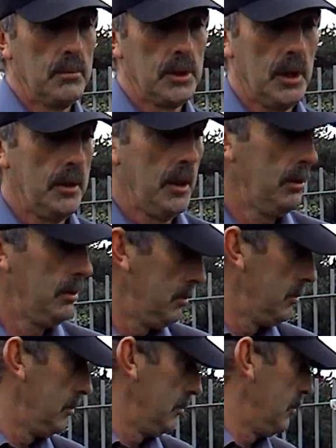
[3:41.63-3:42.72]
So I know
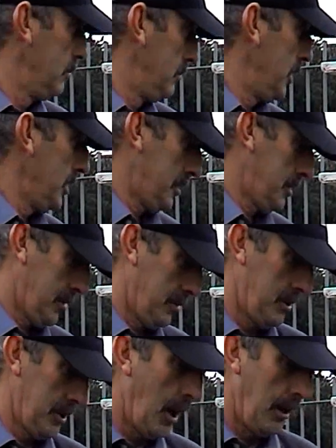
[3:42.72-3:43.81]
this
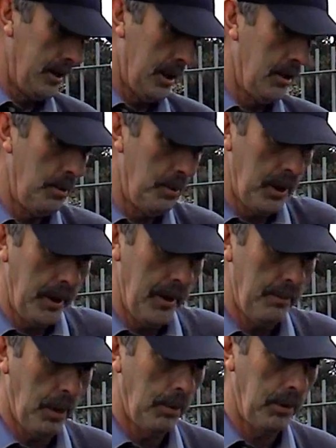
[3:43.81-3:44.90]
site's only been
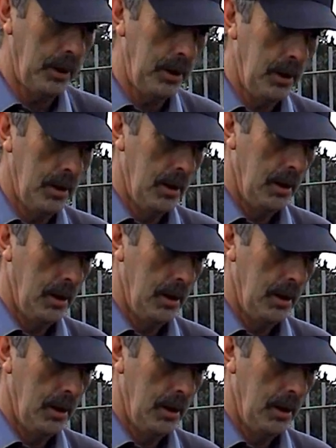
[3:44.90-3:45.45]
here probably